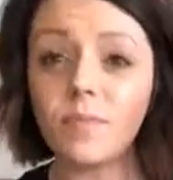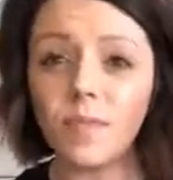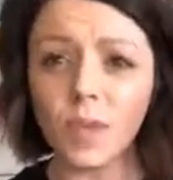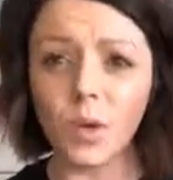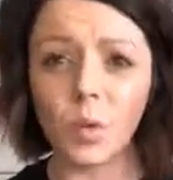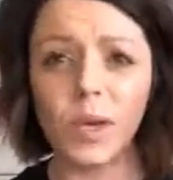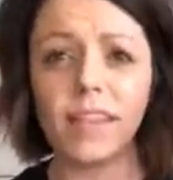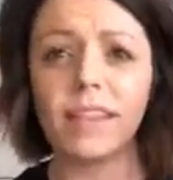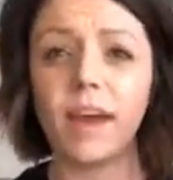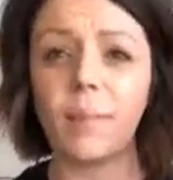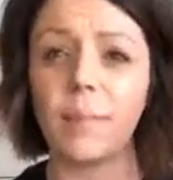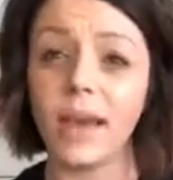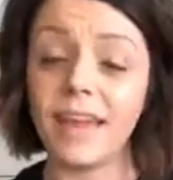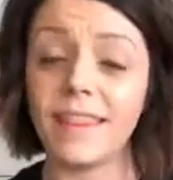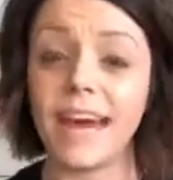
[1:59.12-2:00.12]
with
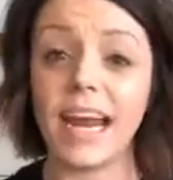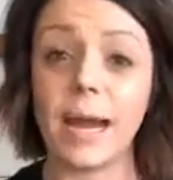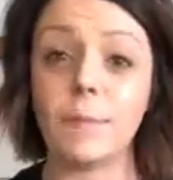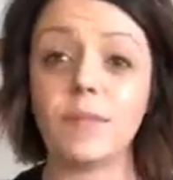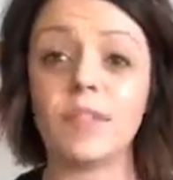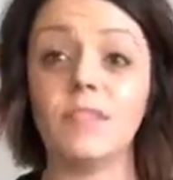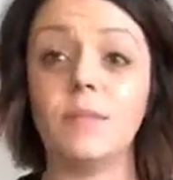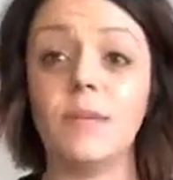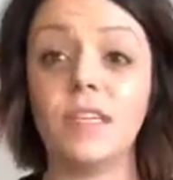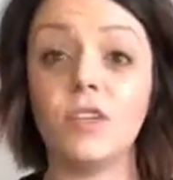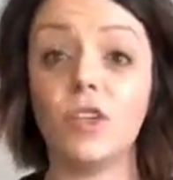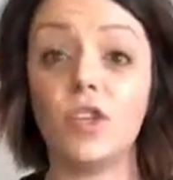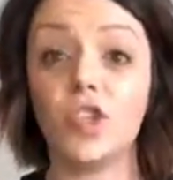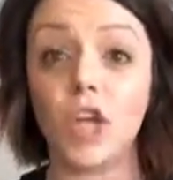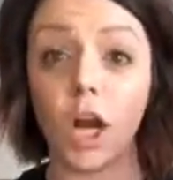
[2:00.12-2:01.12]
Limelight, that happens to be
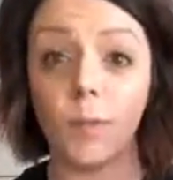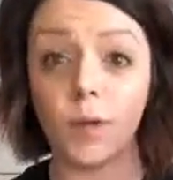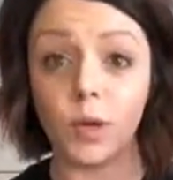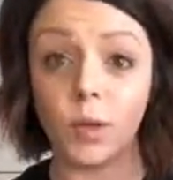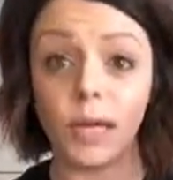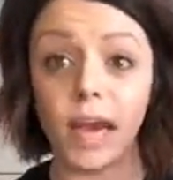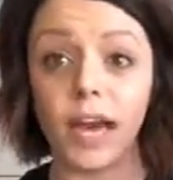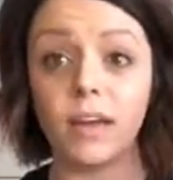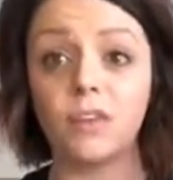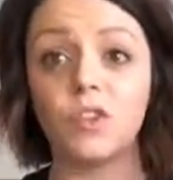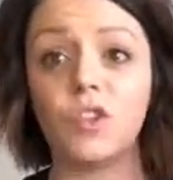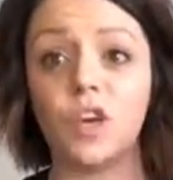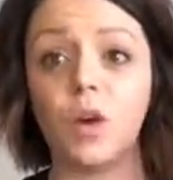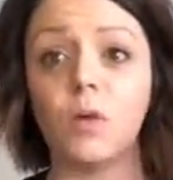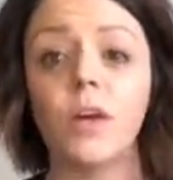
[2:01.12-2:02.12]
Star Beauty Guide.
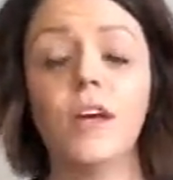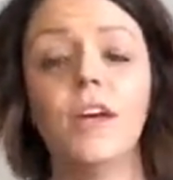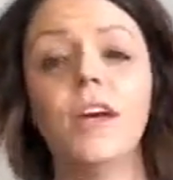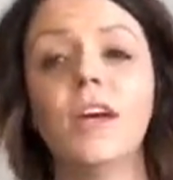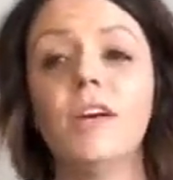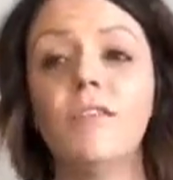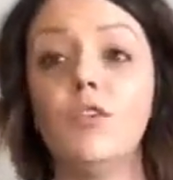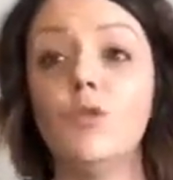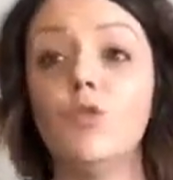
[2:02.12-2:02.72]
So if you